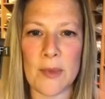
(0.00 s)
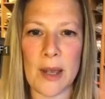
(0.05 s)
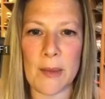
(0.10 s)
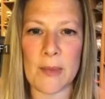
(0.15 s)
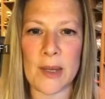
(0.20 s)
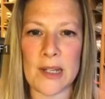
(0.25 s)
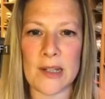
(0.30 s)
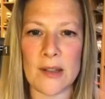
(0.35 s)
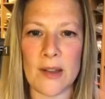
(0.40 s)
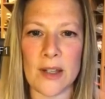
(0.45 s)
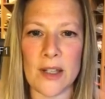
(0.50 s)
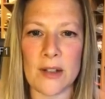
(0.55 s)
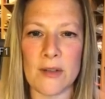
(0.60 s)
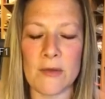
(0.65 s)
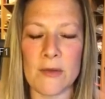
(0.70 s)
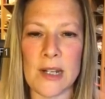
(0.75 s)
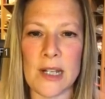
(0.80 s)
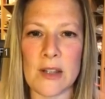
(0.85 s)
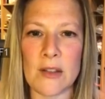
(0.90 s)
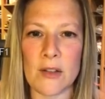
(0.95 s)
That means I can
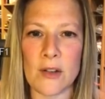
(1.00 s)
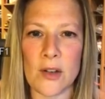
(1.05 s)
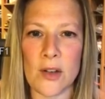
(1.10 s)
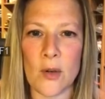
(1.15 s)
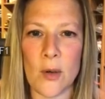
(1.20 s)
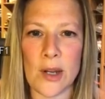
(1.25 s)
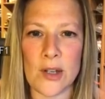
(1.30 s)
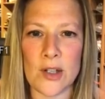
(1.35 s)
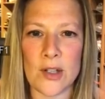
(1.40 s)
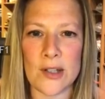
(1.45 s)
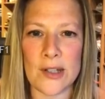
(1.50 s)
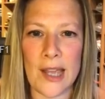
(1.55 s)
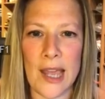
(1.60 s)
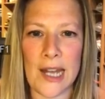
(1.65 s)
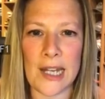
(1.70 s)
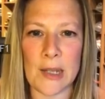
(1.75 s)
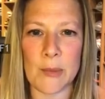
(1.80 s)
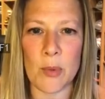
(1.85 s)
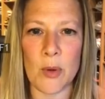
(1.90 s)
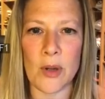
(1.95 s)
read through your questions at
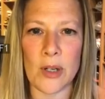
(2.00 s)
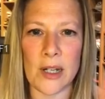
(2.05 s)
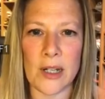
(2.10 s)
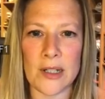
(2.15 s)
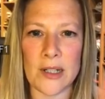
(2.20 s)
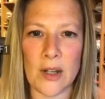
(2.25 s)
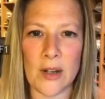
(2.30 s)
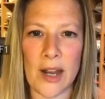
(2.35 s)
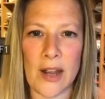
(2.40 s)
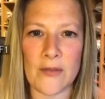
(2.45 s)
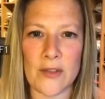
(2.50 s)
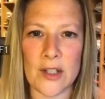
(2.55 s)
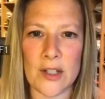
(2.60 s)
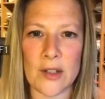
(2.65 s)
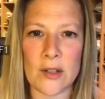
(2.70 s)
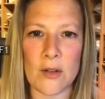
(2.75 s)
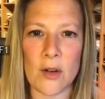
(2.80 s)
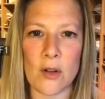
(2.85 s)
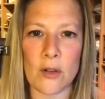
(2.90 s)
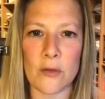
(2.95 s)
any point and don't have to
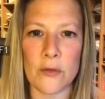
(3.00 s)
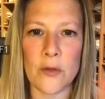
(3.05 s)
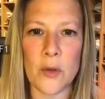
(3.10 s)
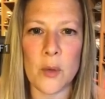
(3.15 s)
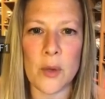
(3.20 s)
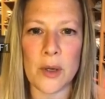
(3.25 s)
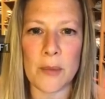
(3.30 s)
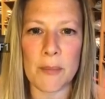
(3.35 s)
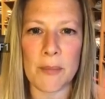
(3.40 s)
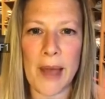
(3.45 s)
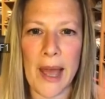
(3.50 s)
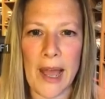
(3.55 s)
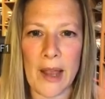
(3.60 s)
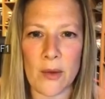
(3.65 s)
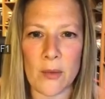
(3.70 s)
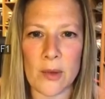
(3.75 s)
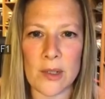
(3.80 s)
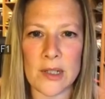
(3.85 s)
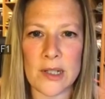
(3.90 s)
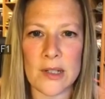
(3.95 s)
scroll forward and
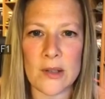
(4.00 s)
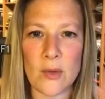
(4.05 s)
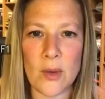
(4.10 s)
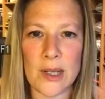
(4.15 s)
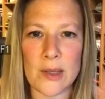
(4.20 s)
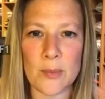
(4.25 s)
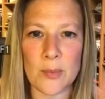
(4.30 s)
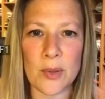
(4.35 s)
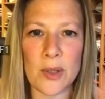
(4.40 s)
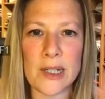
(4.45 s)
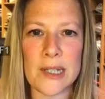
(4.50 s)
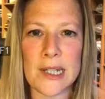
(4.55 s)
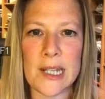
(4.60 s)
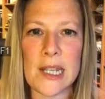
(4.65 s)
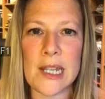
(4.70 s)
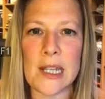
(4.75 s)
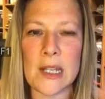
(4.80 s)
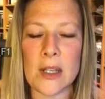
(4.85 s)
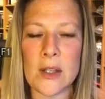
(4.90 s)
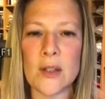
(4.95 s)
back, which is always
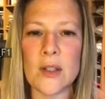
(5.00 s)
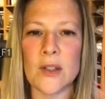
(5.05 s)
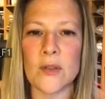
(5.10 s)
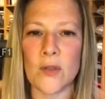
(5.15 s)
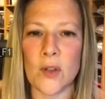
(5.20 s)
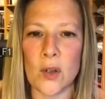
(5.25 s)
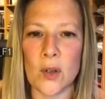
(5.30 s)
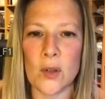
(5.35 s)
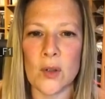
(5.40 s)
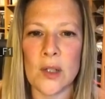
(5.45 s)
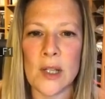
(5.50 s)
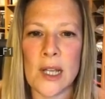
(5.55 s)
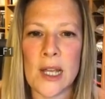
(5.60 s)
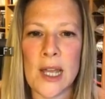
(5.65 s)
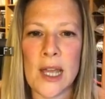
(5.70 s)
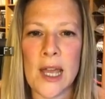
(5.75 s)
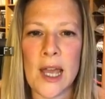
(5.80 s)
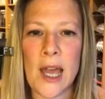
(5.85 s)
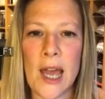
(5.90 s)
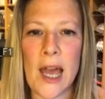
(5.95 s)
pretty useful.
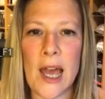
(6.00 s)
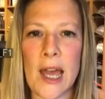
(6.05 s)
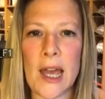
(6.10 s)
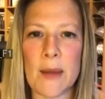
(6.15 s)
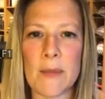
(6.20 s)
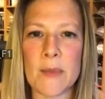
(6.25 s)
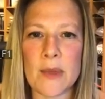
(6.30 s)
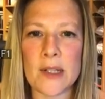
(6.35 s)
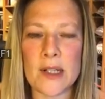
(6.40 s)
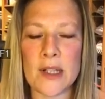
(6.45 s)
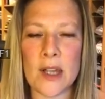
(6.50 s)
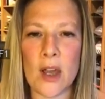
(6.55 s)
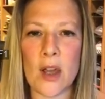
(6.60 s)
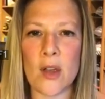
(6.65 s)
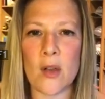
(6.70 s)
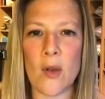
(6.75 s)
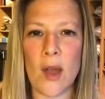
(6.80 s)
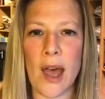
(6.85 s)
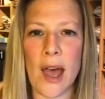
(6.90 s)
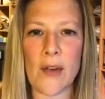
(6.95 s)

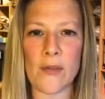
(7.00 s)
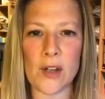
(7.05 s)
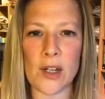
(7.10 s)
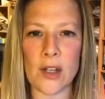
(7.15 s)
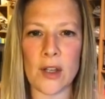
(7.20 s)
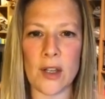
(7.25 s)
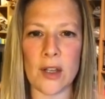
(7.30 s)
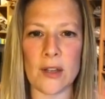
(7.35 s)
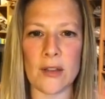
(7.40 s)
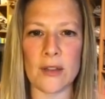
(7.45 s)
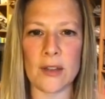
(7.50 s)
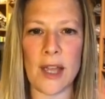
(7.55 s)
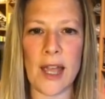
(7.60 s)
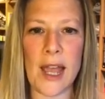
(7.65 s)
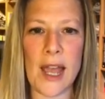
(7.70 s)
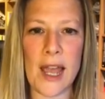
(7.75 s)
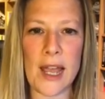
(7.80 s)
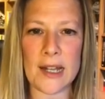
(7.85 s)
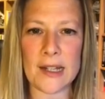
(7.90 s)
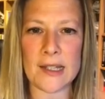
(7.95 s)
So have a look at
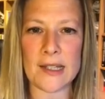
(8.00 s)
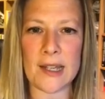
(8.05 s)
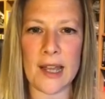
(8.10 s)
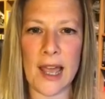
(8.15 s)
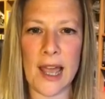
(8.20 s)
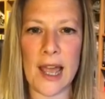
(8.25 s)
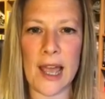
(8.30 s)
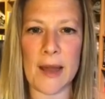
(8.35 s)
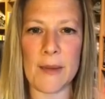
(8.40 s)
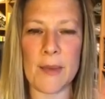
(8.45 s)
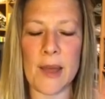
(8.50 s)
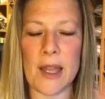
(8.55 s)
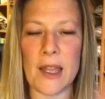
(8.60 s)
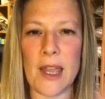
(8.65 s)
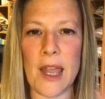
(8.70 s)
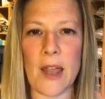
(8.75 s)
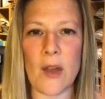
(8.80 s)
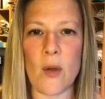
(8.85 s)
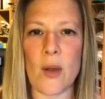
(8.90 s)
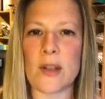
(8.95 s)
that and
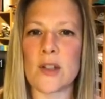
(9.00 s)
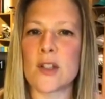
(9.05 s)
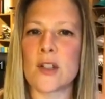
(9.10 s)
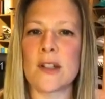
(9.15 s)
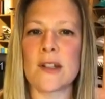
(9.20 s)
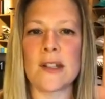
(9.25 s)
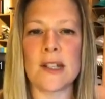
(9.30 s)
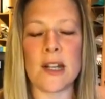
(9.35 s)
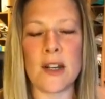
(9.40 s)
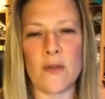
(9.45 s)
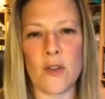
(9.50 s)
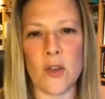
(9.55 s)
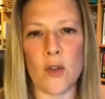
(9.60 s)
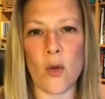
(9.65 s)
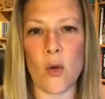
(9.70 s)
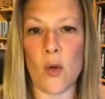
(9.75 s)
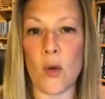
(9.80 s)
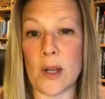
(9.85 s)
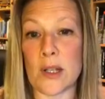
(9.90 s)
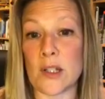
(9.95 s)
get questions in if you've
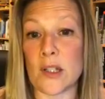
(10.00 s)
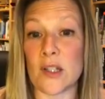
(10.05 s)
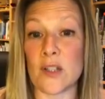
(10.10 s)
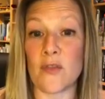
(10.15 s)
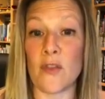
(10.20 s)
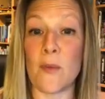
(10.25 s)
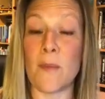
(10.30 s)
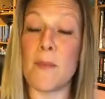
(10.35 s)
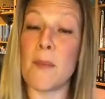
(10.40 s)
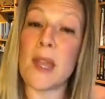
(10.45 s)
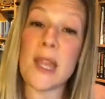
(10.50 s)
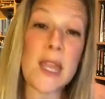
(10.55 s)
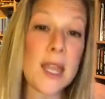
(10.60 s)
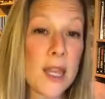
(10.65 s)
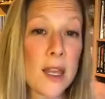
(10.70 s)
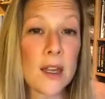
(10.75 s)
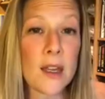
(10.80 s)
got questions for me.